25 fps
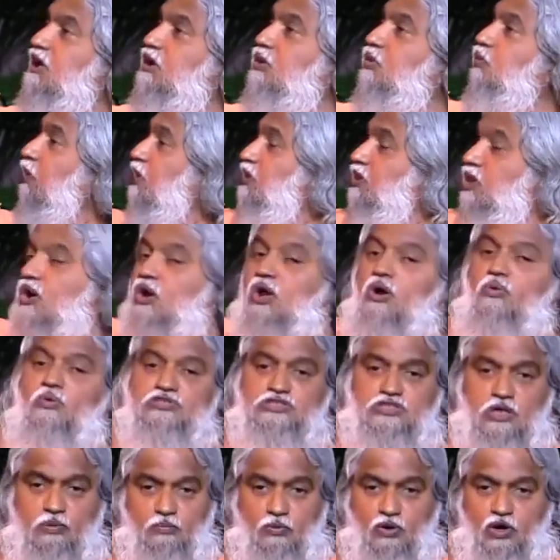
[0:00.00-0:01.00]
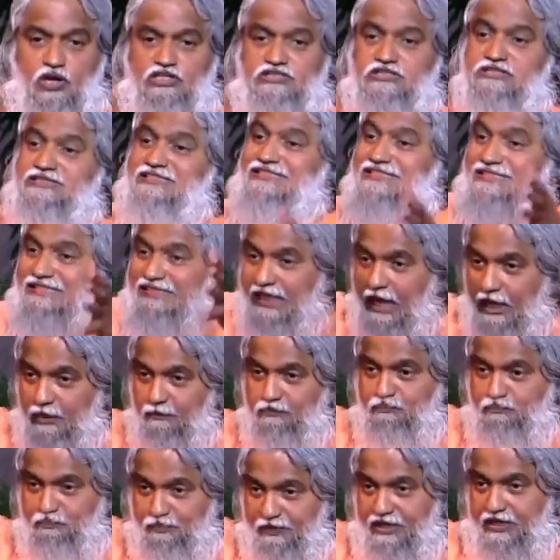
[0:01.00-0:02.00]
when the law was abolished,
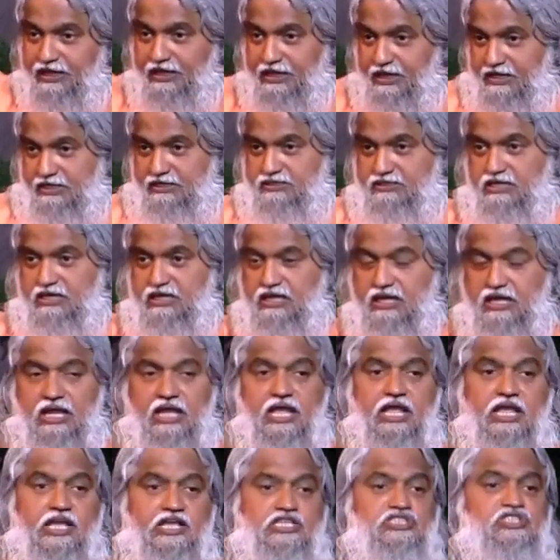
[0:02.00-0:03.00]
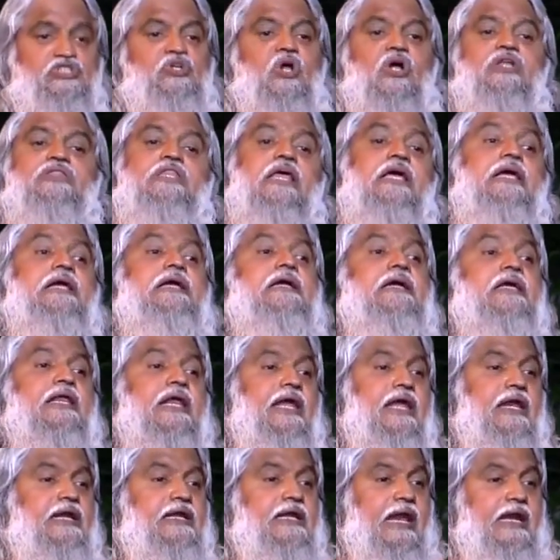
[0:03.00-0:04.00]
that period is not the
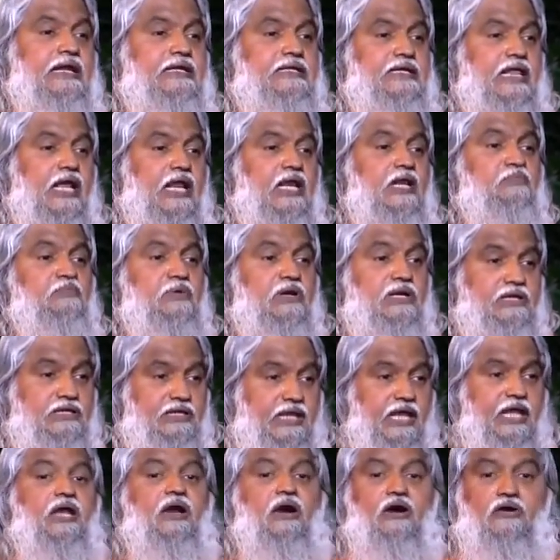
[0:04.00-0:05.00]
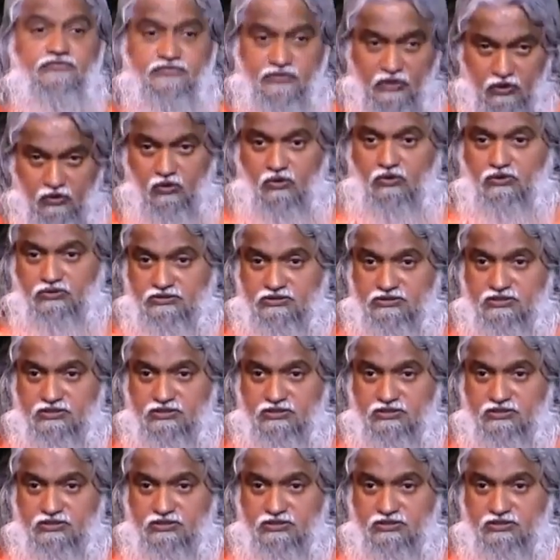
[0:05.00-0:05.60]
great and terrible day of the Lord.